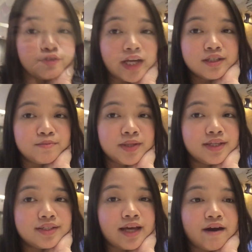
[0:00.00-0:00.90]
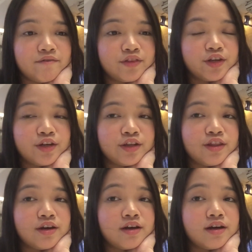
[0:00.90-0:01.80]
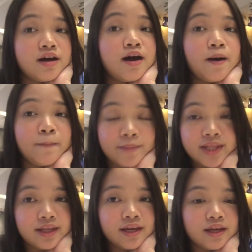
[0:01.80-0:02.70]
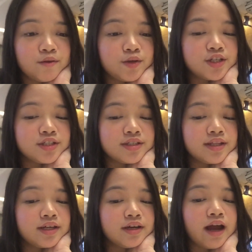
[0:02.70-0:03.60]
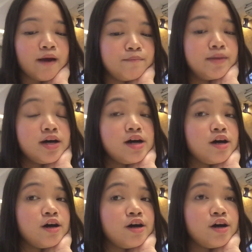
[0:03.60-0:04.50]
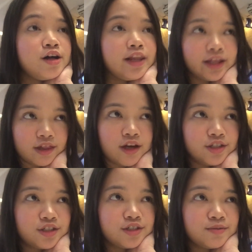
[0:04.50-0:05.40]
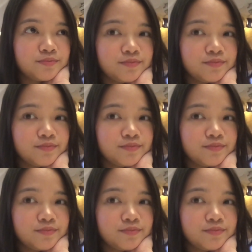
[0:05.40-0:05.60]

recipes after the meeting, and we're just gonna grab late lunch.